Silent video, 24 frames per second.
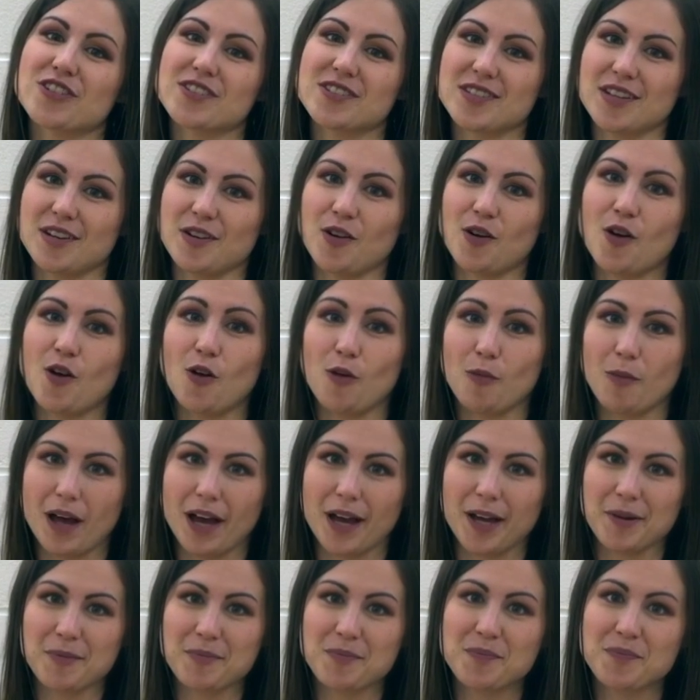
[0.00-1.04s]
Christina
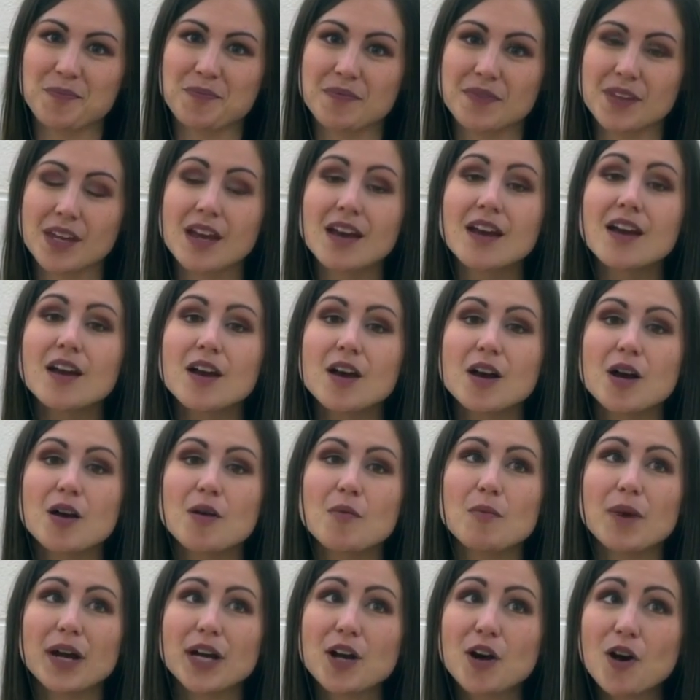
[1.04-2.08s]
Holbein.
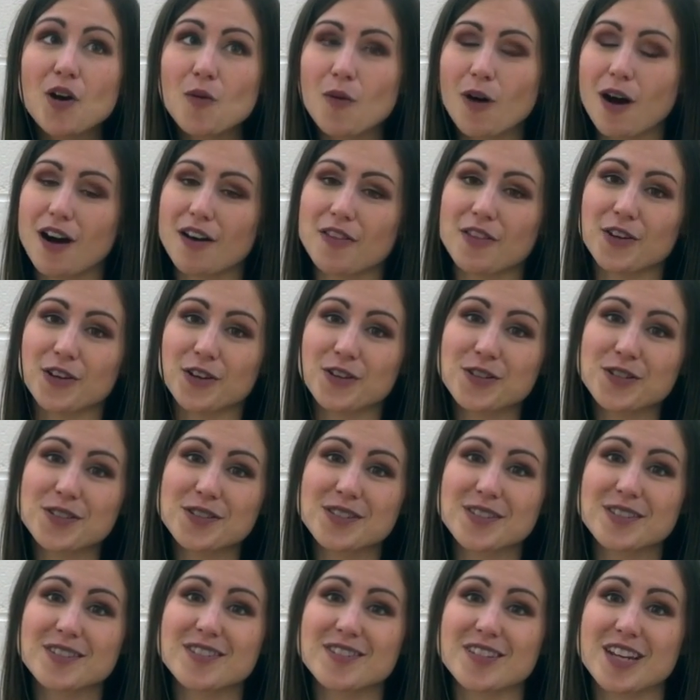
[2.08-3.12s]
My
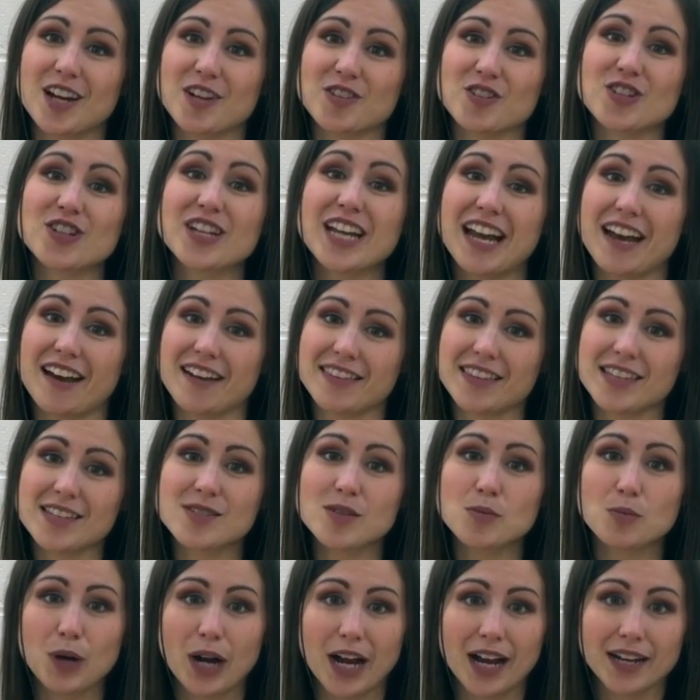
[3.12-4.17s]
co-authors, Dr. Kathy
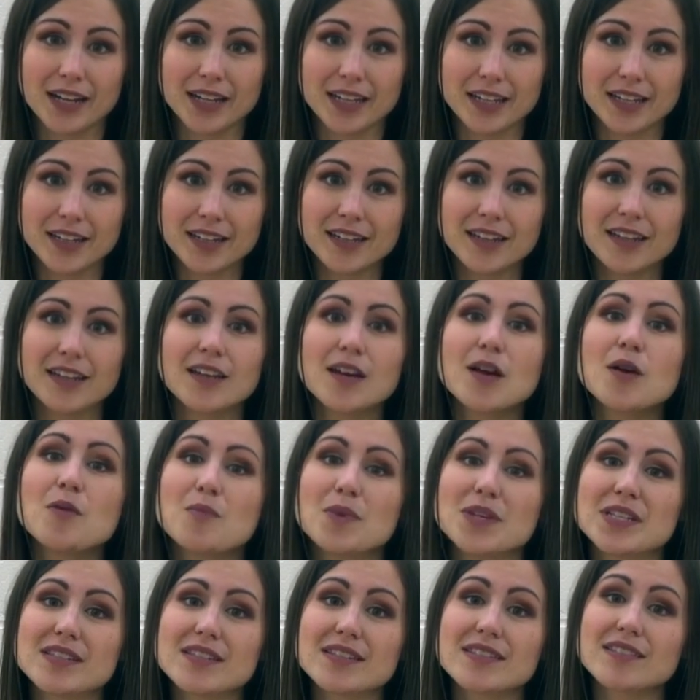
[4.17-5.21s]
Zabracki,
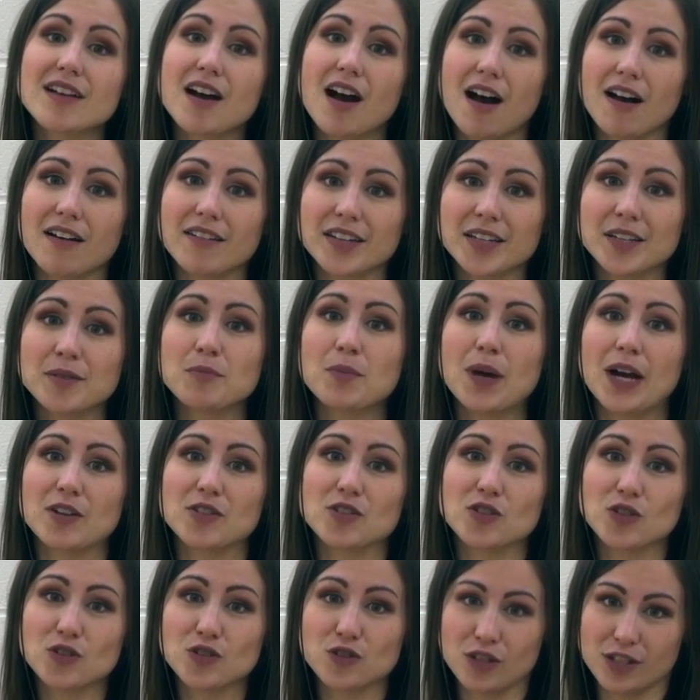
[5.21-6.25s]
Mrs. Colleen
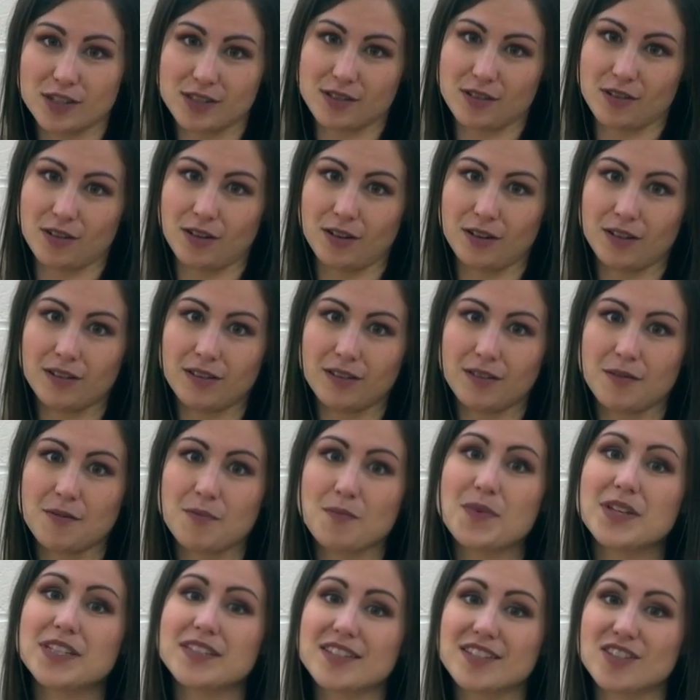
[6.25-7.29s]
Bechtel-Driscoll,
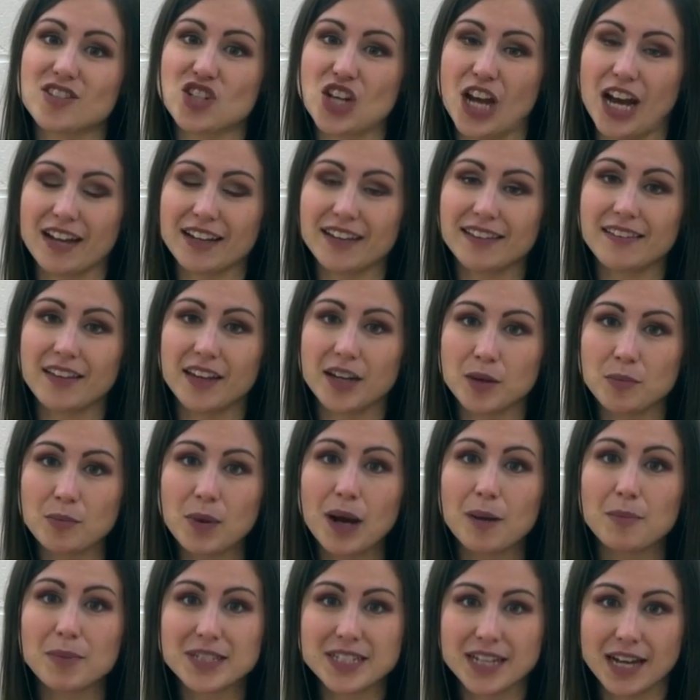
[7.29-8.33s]
Mrs. Jackie
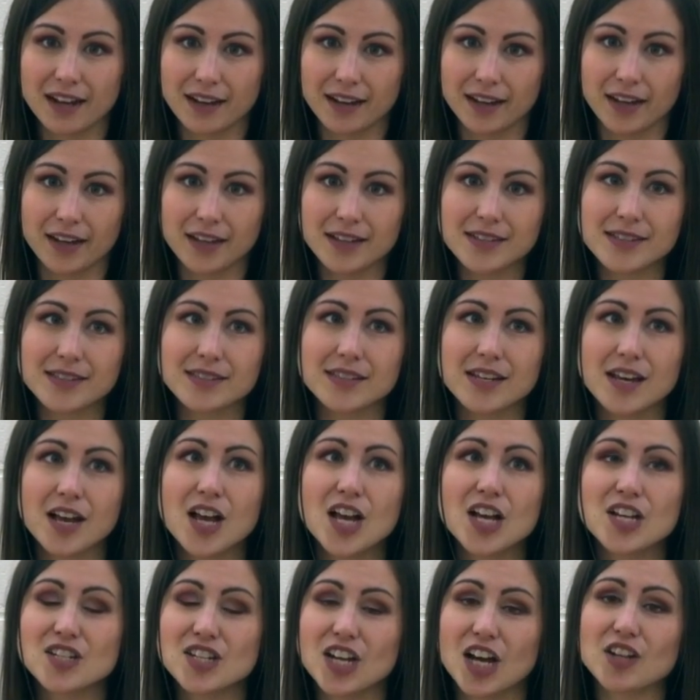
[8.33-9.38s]
Lennon-Papadakis,
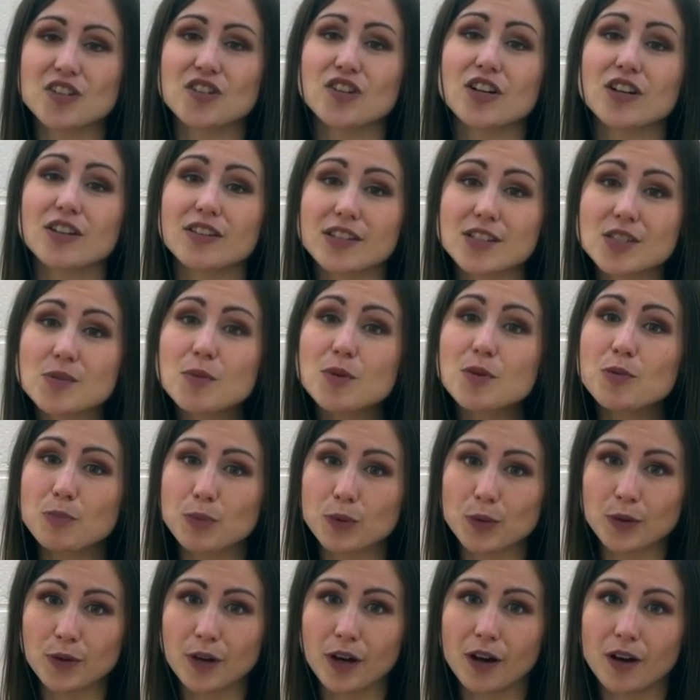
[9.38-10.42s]
Dr. Elizabeth
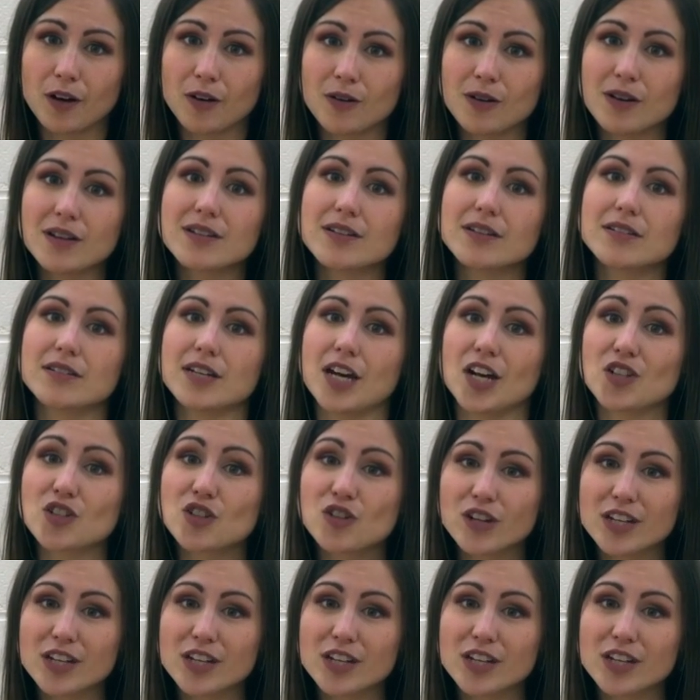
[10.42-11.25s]
Bruno, Dr.